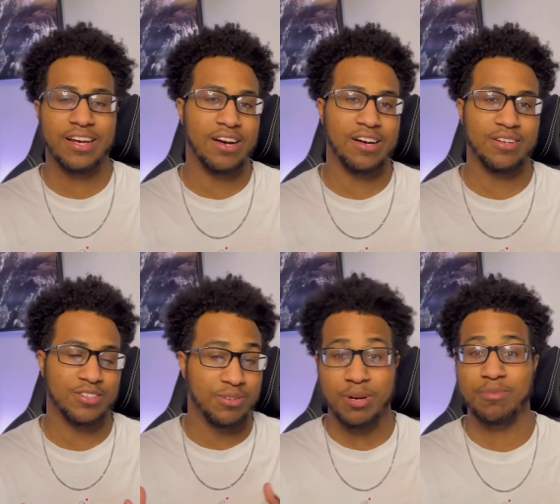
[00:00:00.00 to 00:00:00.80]
uh, it's
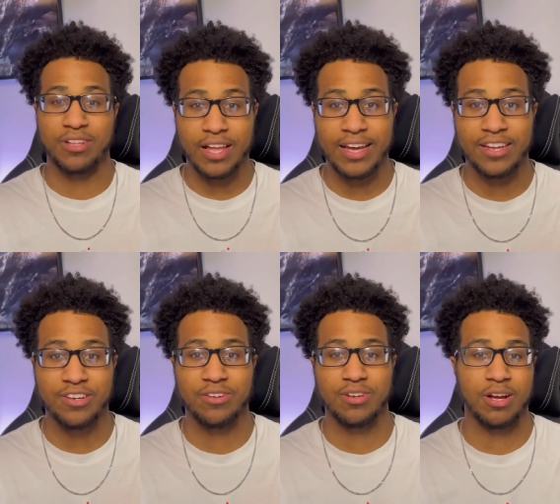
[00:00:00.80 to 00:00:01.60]
going to come to light
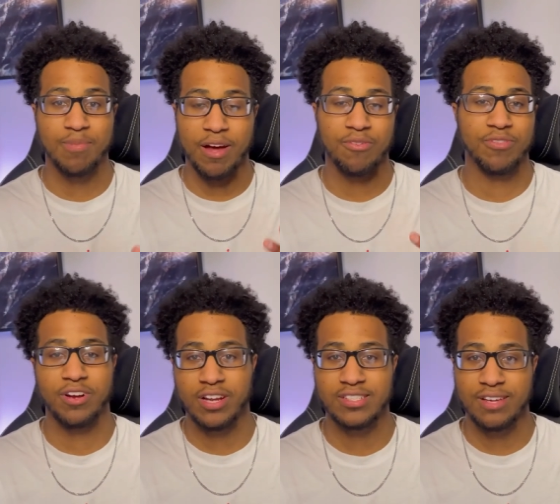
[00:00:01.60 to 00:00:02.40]
here about Faraday's